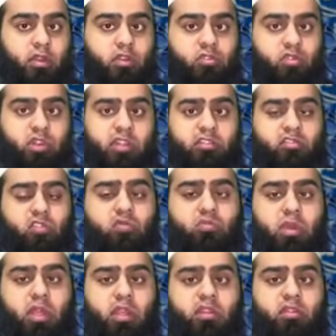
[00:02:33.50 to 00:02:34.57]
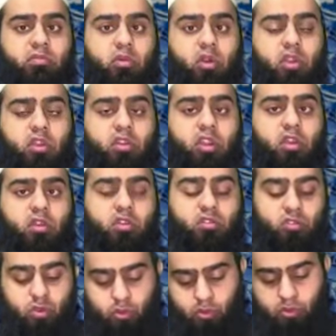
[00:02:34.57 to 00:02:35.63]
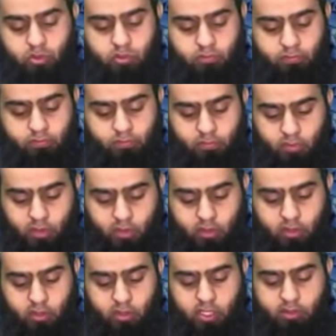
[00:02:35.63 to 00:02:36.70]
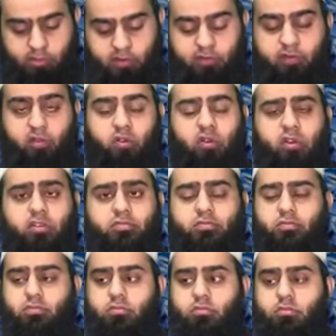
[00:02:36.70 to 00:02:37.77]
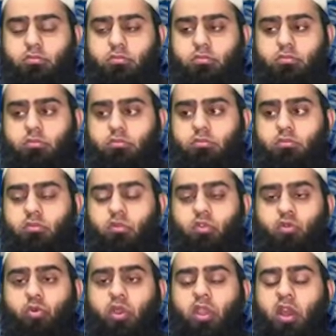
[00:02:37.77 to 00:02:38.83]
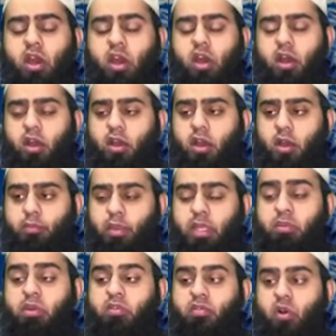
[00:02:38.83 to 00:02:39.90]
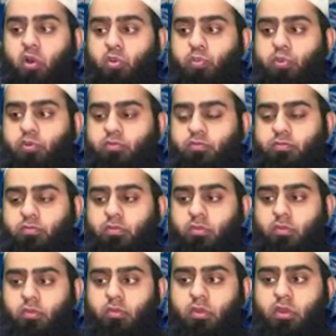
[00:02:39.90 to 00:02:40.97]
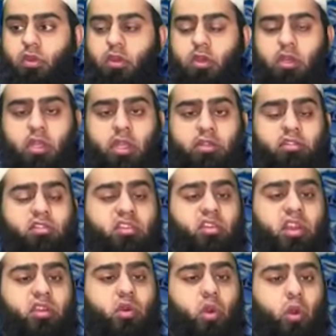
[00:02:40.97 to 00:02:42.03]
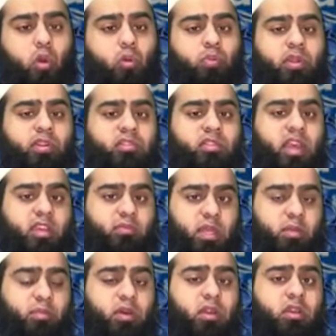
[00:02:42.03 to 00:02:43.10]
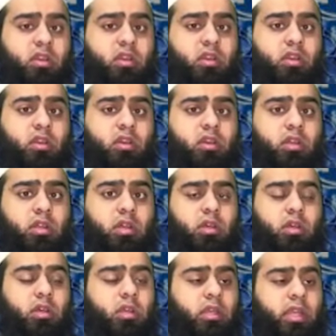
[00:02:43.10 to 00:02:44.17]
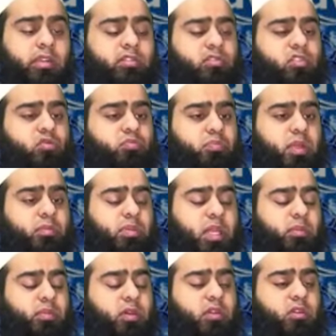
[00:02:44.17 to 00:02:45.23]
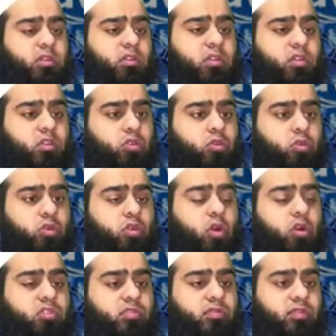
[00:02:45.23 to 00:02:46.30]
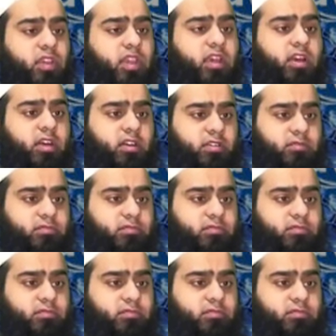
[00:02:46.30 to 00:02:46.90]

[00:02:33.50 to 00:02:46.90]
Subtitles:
So let's not make it a mockery or a joke. Number 4, we are a people of hope. Let's create hope inside people. Let's not be people who cause fear.